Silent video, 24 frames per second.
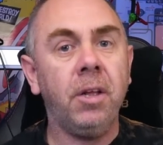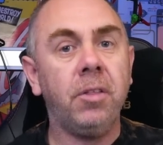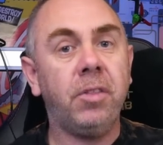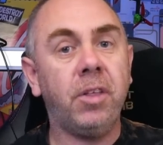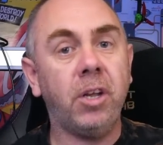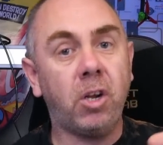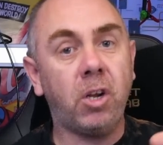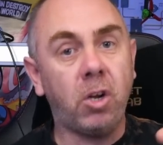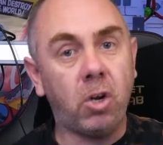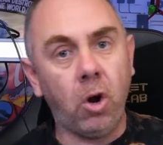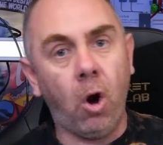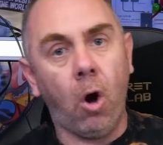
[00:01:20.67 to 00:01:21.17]

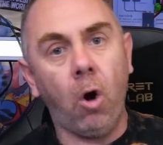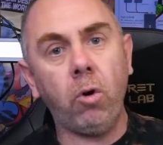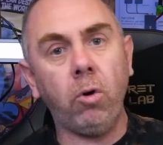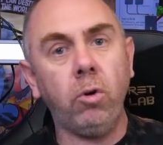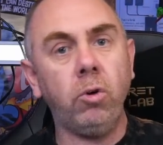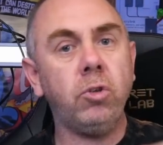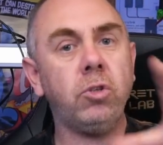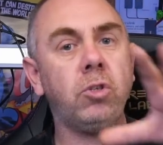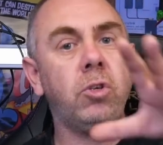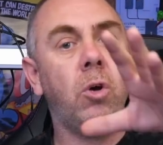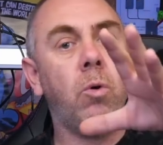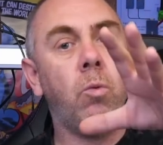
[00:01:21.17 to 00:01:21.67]
The
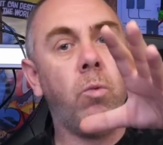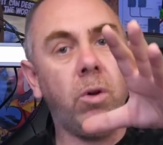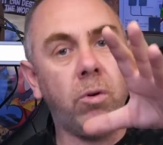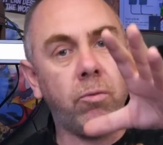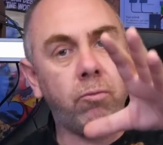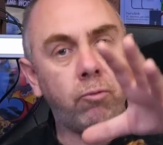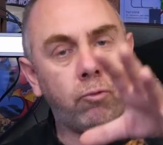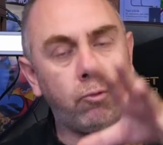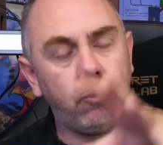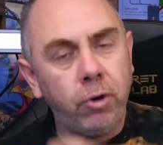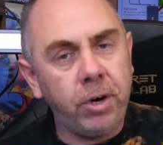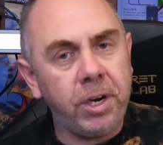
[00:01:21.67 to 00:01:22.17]
goggles will
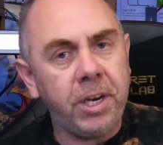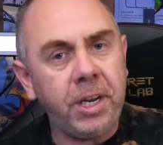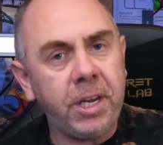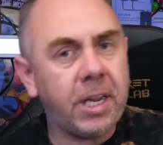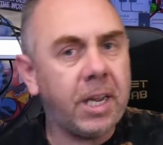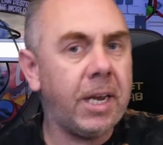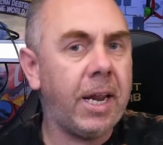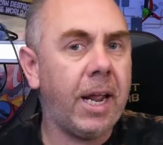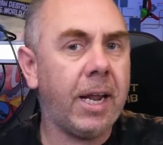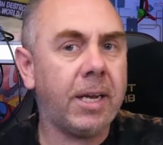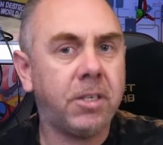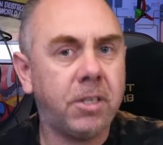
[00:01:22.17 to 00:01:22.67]

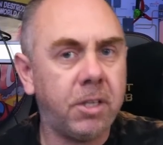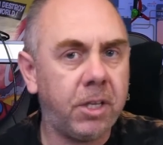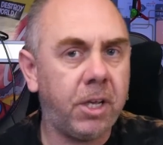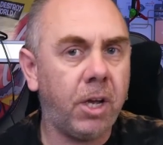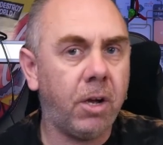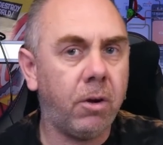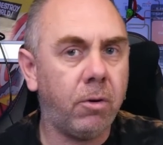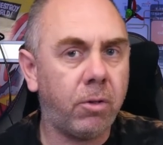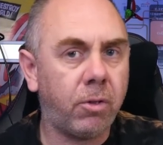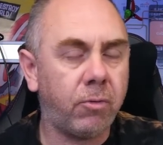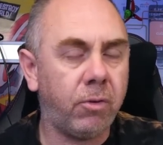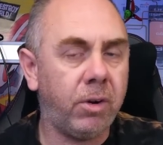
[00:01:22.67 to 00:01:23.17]
reconnect to the
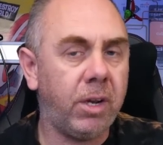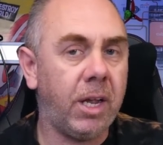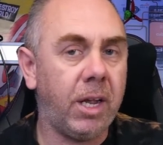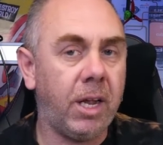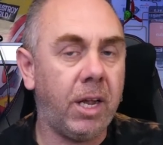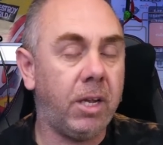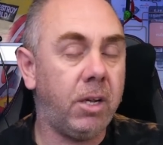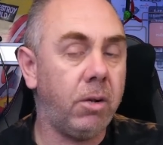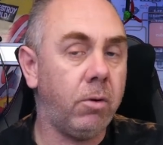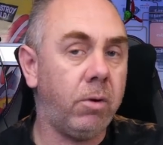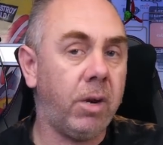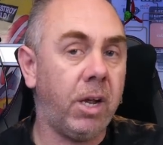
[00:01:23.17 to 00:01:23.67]
O3
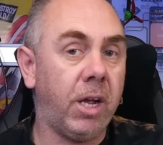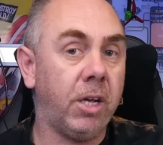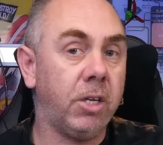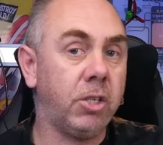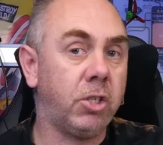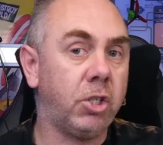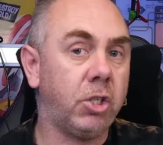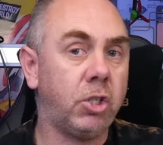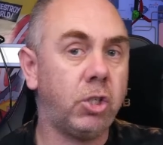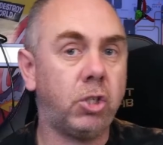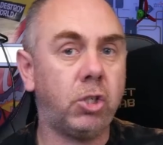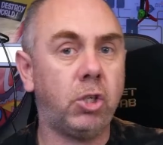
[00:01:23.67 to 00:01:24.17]
ear unit
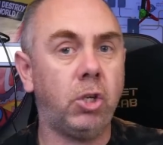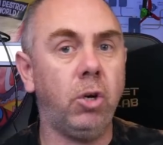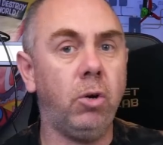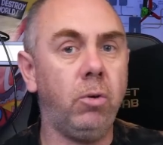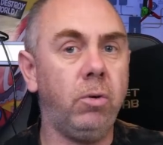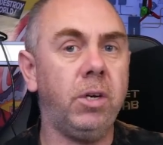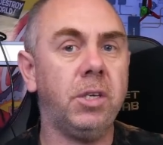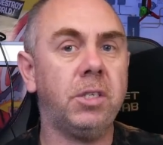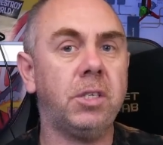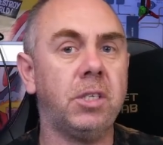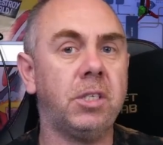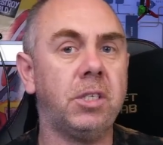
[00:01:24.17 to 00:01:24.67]
as
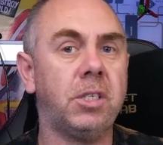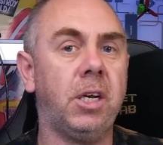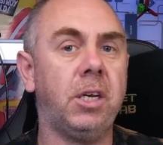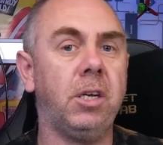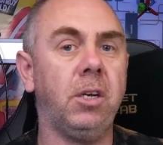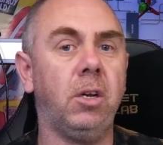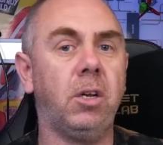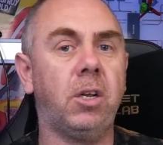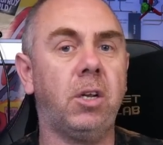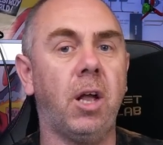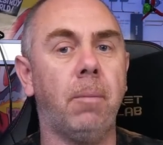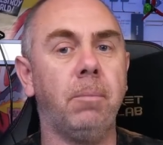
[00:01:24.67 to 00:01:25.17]
soon as the
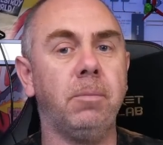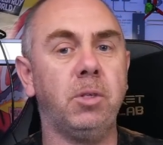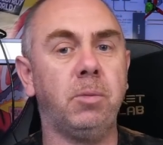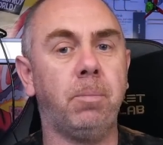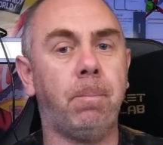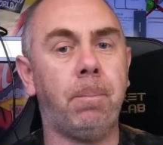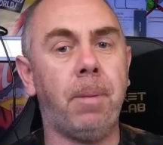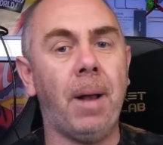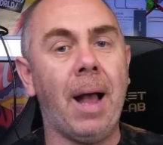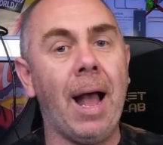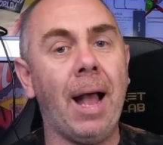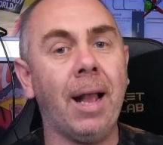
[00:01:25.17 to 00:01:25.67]
signal comes
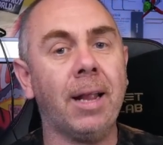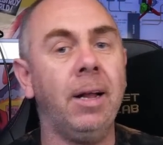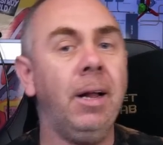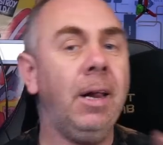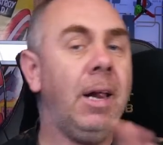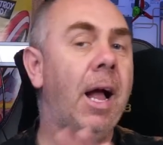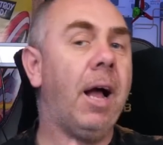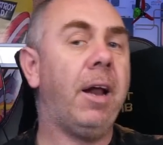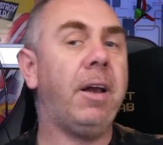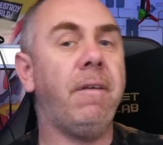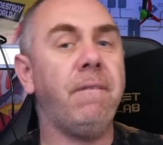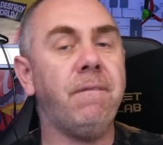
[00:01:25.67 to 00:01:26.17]
back.
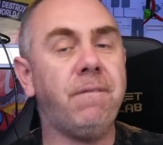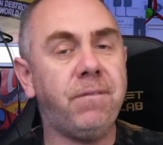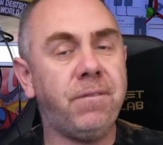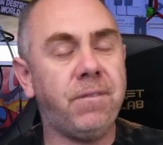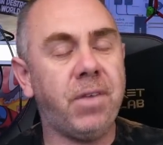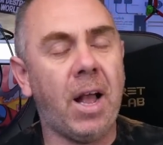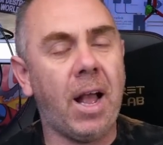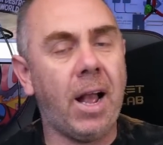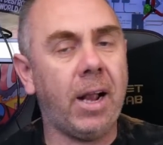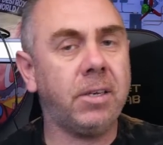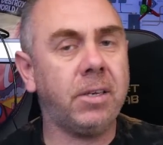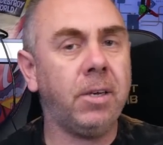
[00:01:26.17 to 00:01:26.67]
And in
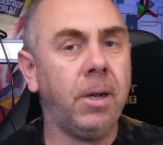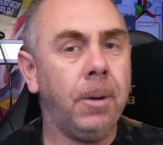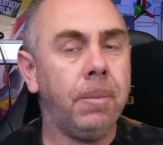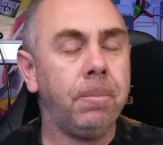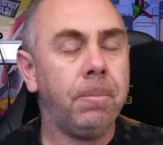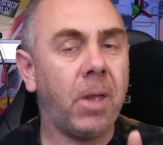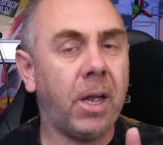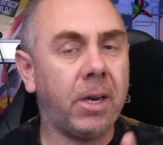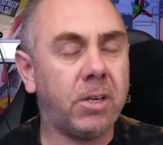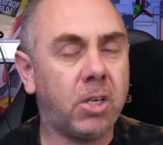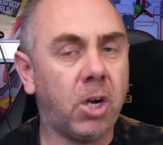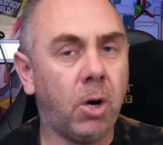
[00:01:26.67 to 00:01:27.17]
fact,
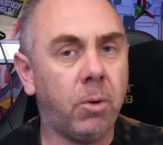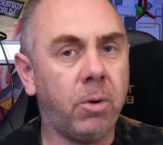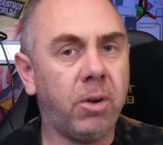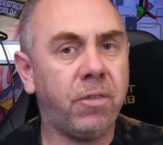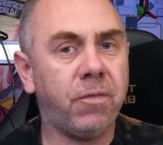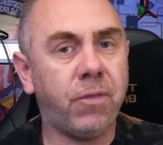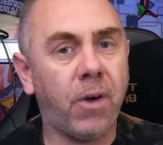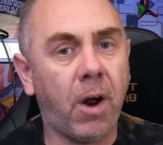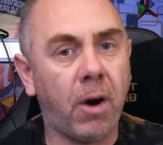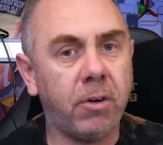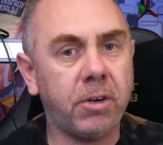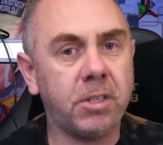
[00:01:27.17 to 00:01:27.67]
I'd go as
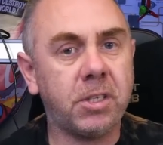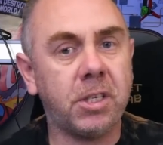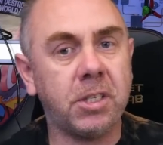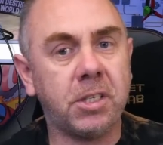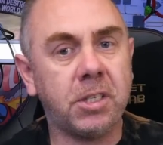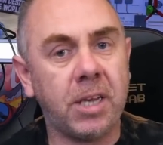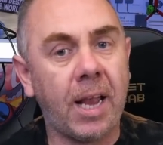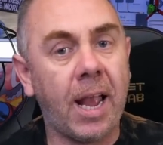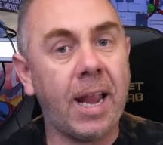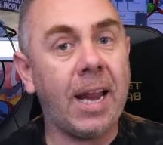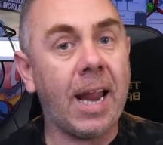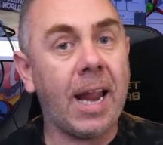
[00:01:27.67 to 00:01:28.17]
far as to
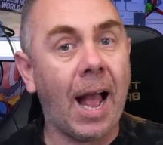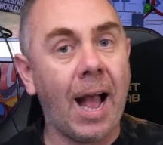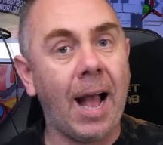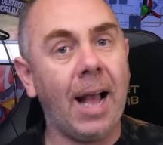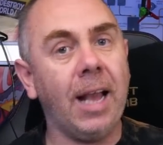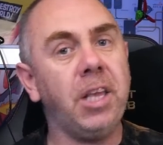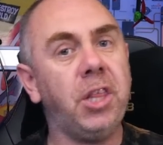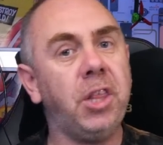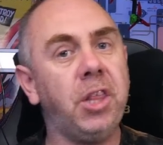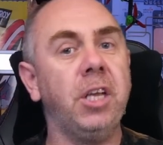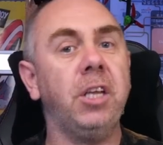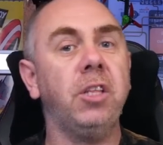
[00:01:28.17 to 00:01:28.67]
say,
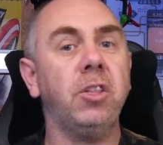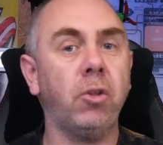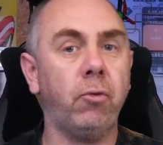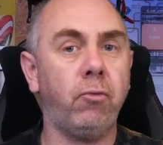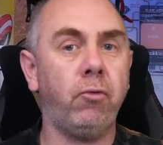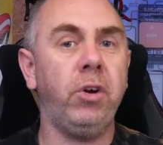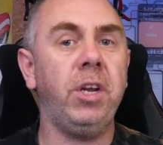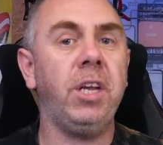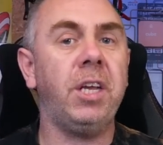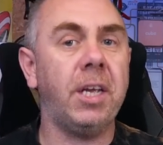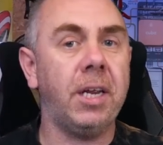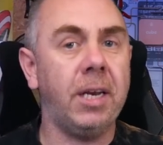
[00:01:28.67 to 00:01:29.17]
I think the
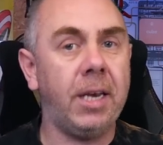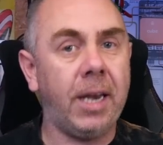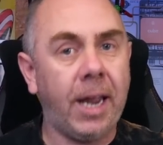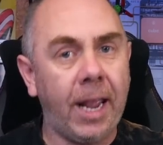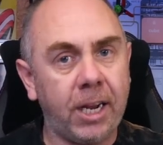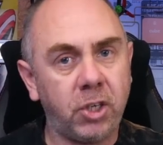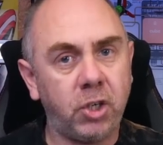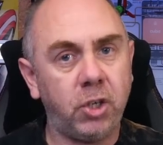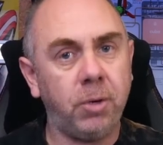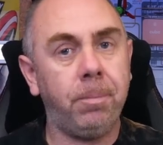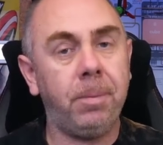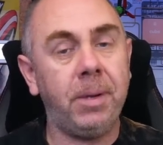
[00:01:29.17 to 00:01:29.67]

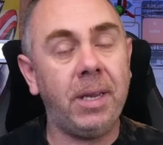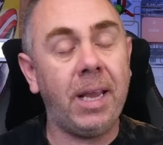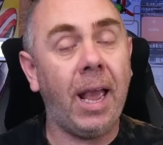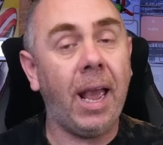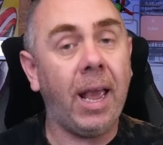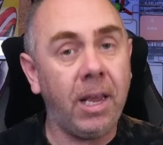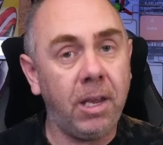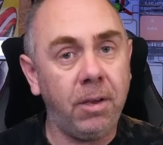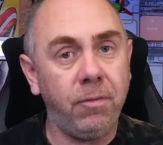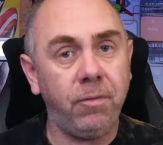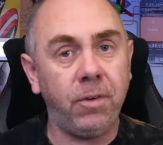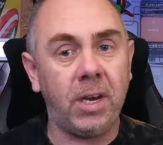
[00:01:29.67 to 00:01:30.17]
reconnection
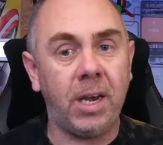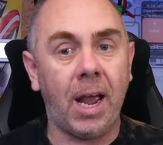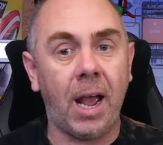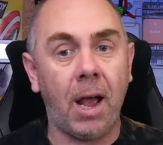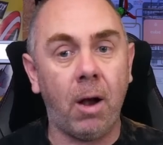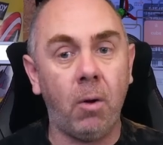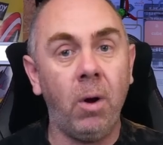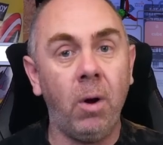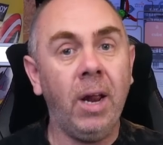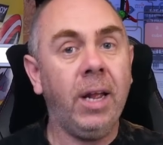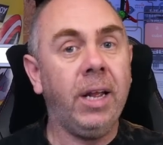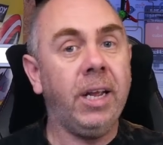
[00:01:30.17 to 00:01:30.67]
behavior
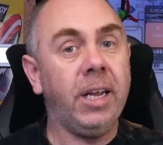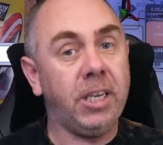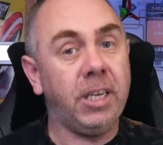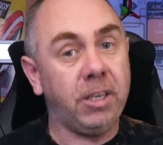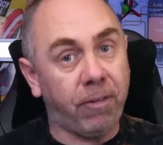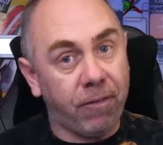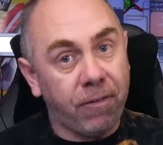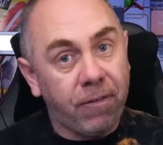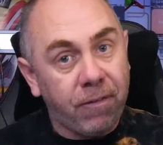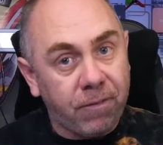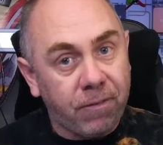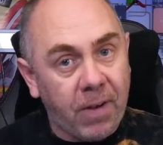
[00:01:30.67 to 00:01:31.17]
now
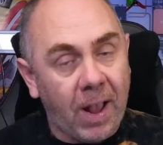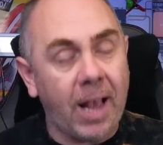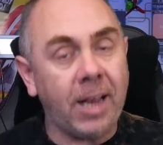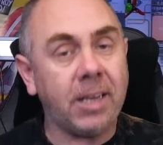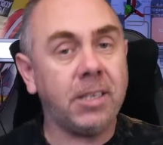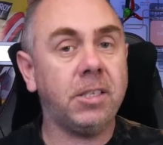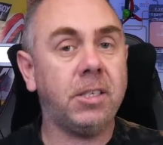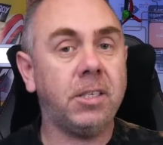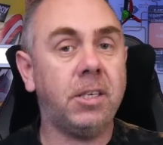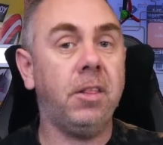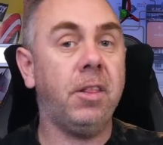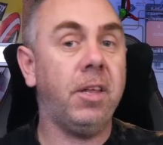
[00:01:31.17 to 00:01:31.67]
is
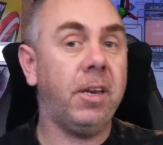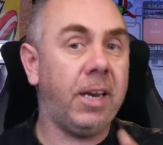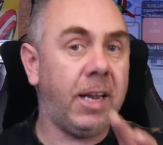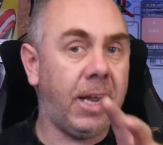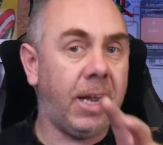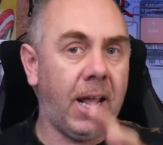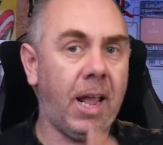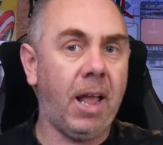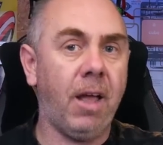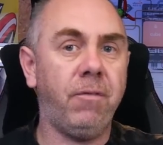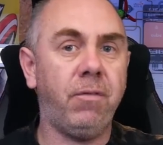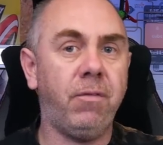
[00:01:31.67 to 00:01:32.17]
faster than
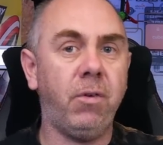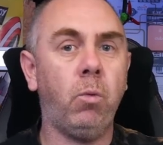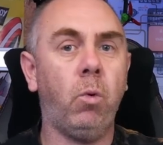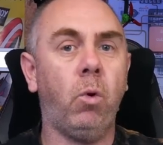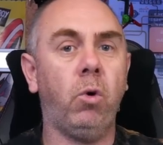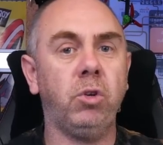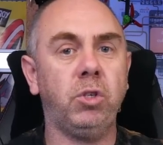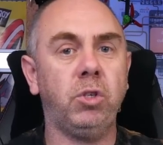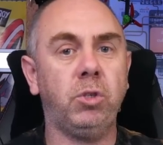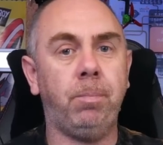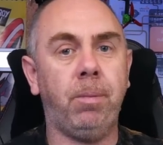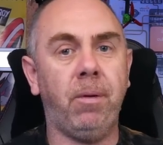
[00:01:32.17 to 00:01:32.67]
it ever
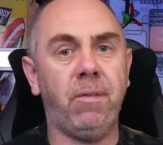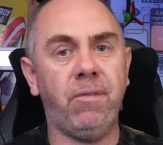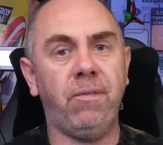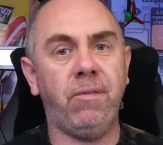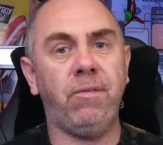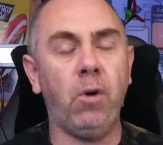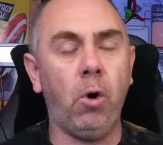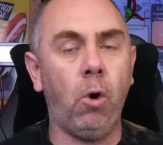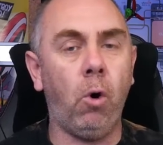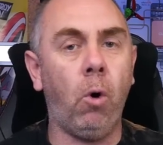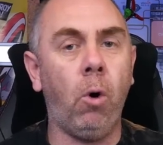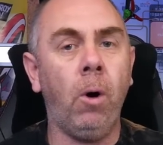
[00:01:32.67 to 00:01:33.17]
was
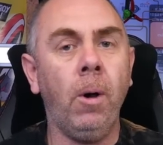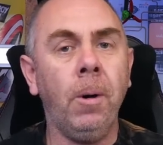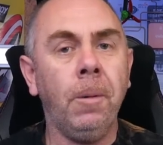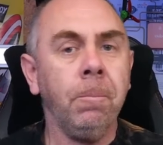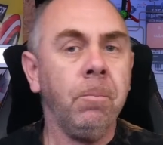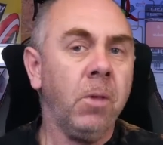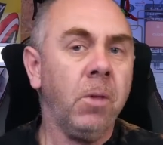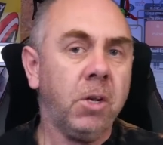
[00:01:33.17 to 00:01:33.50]
before.